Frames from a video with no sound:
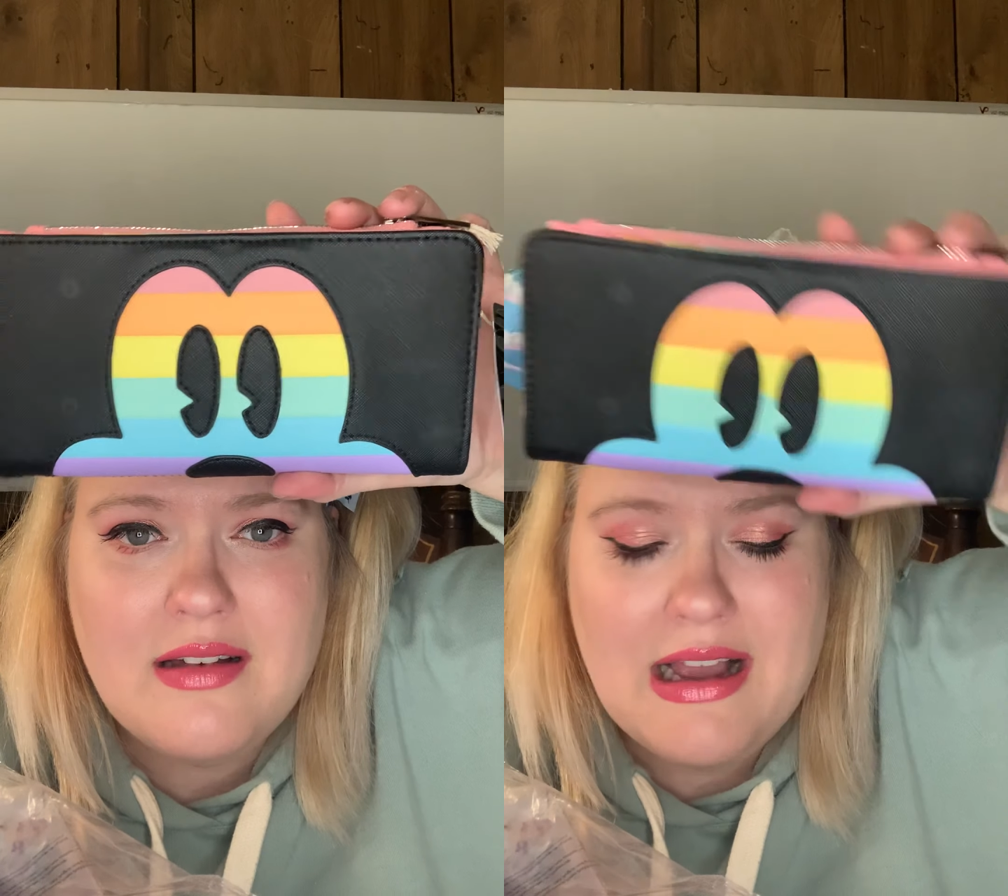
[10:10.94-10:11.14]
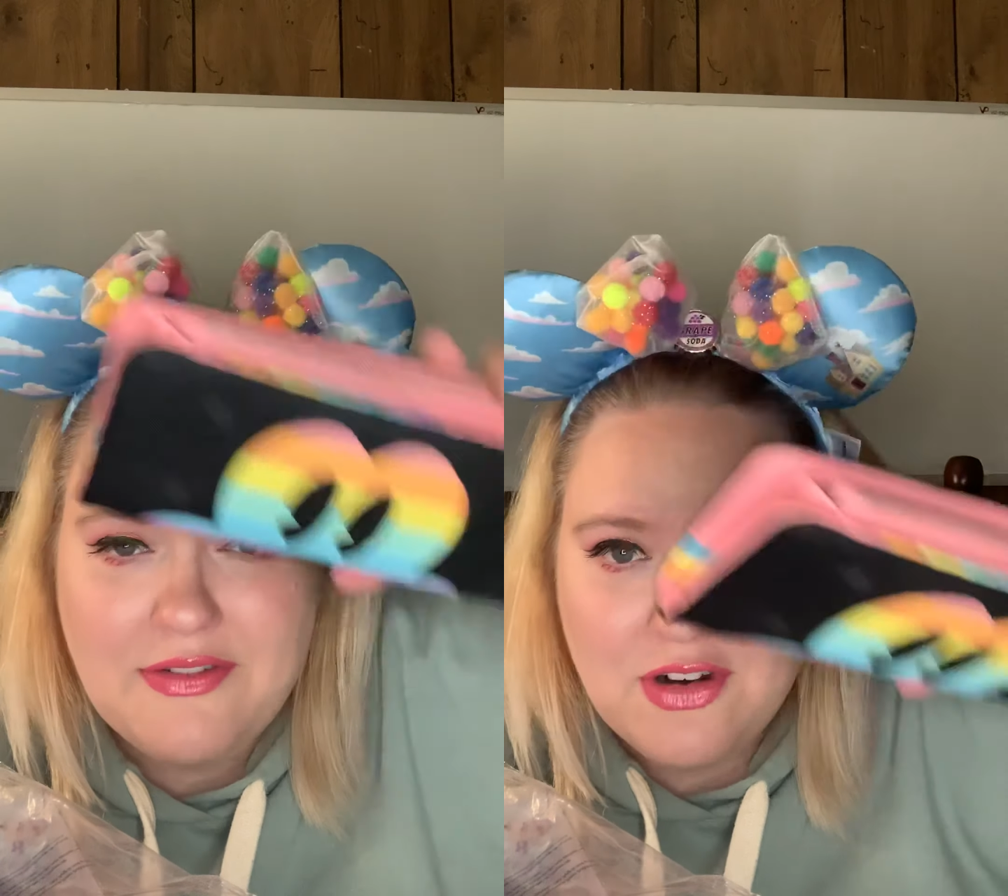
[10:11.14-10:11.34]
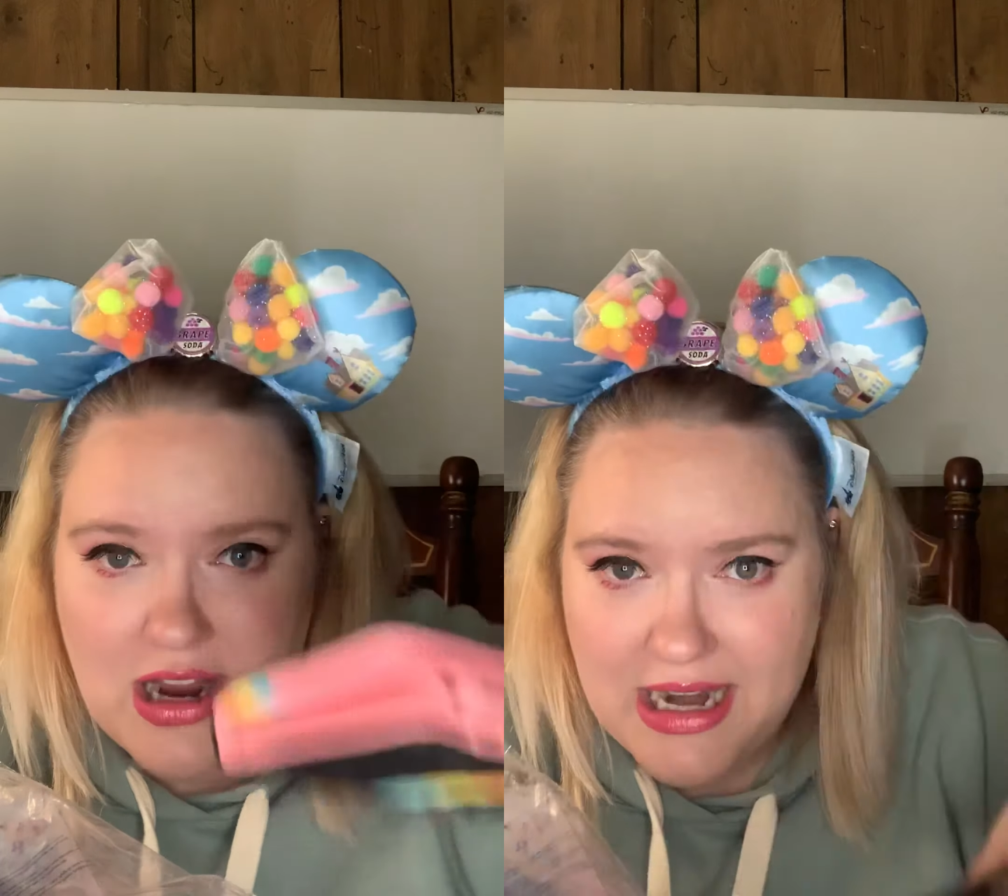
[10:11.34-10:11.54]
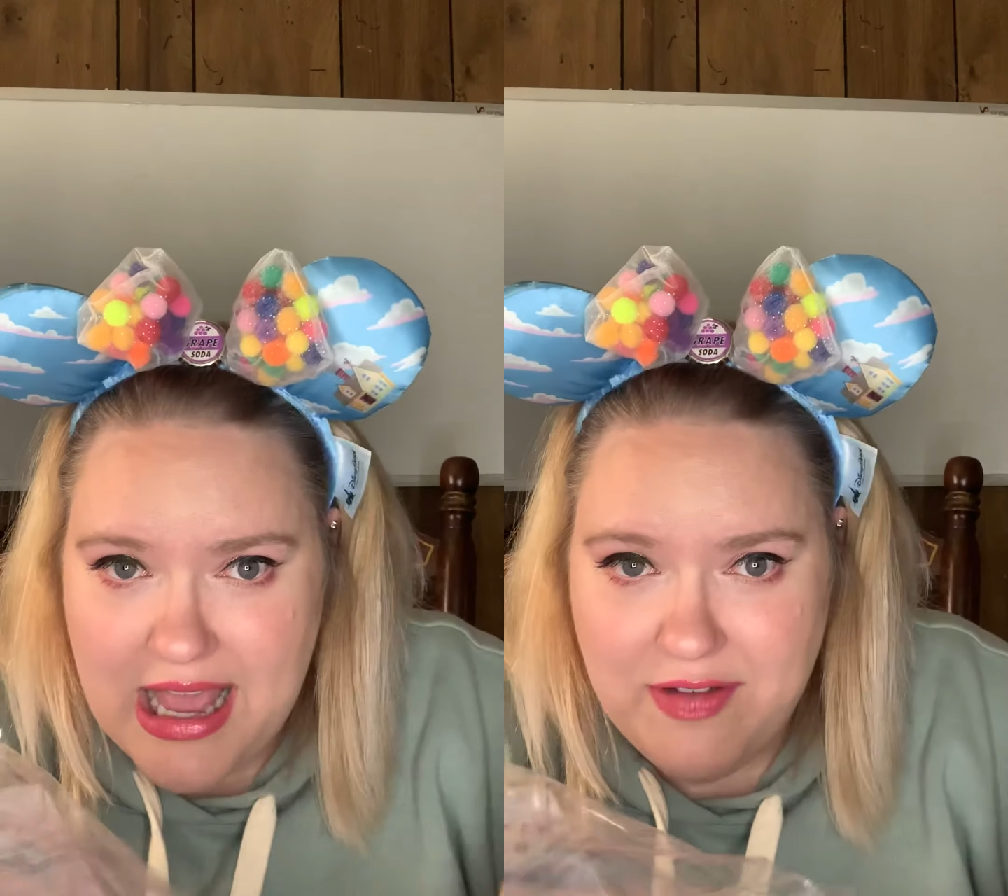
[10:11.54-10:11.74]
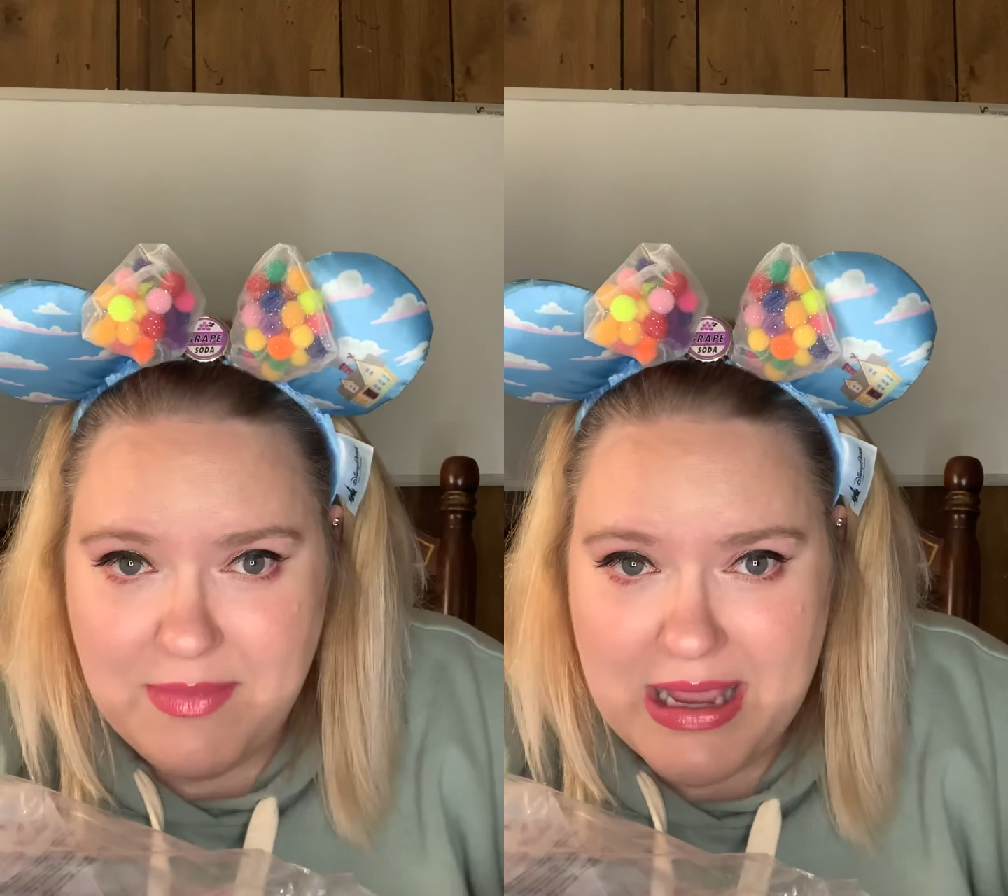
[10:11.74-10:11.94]
I've cried
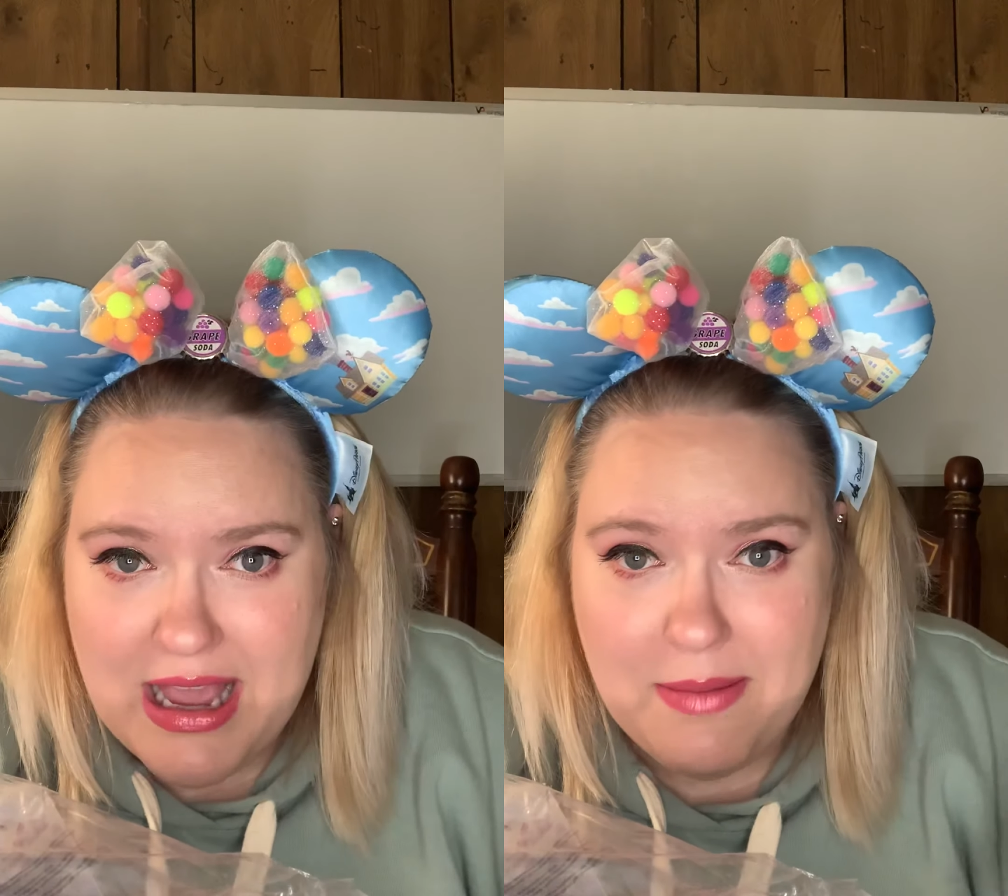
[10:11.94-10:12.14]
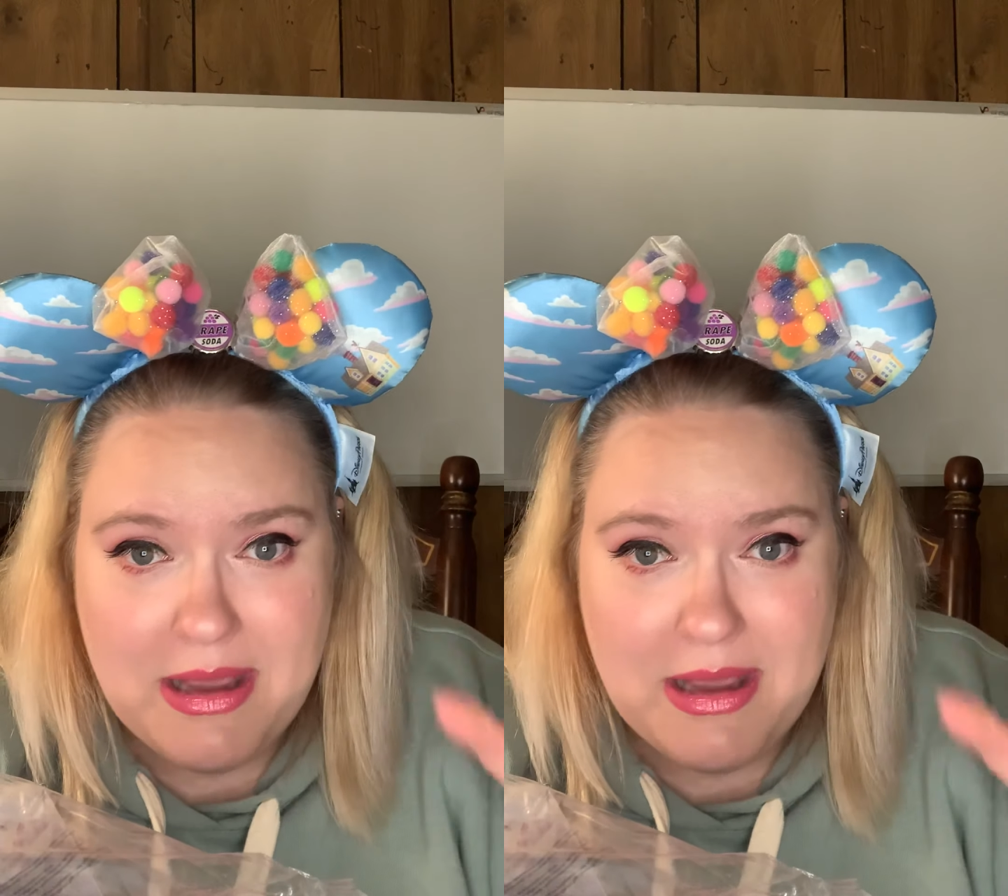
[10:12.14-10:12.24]
half my eye